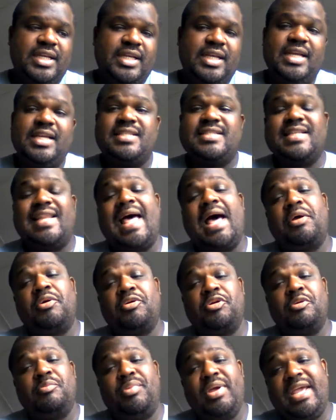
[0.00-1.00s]
He's allowed
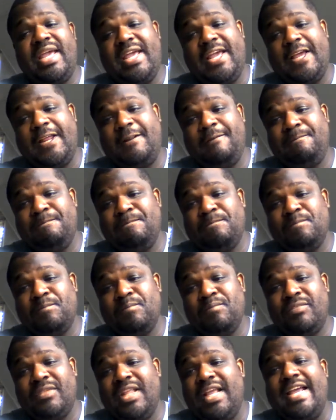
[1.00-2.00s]
on the bed
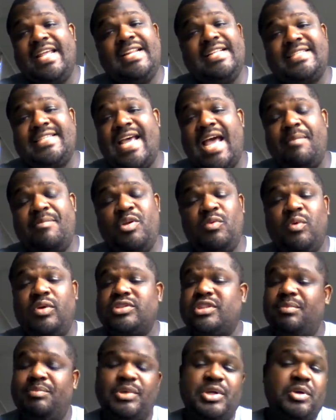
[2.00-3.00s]
anytime he wants
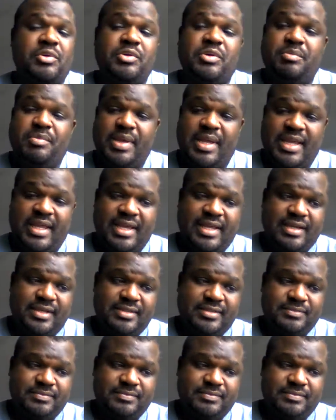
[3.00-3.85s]
to be on the bed.